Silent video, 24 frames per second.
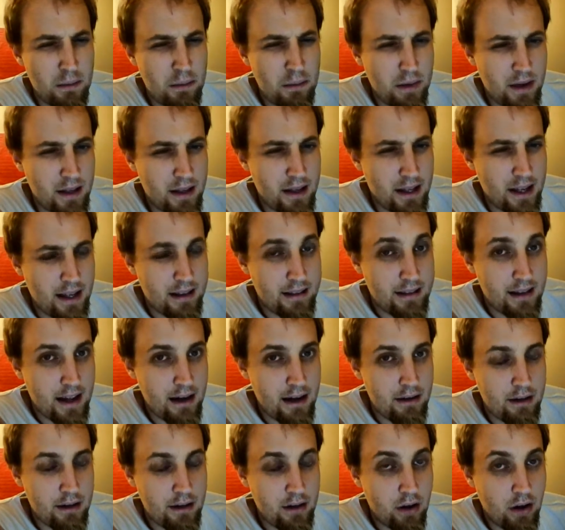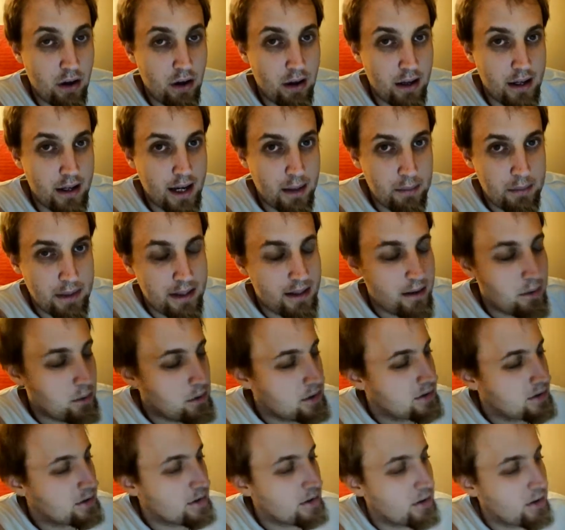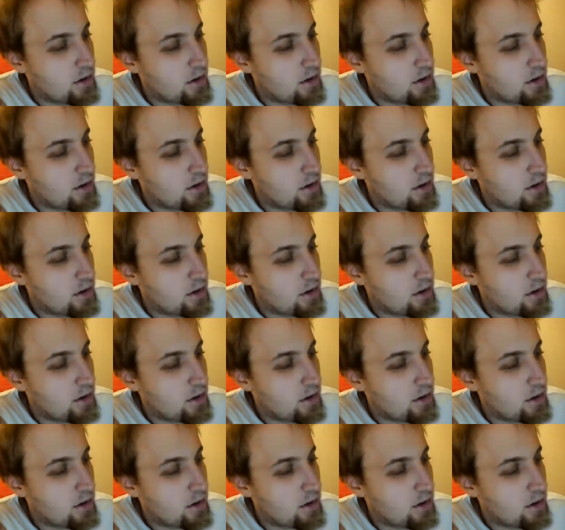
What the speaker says: But as I recall it, I mean, there was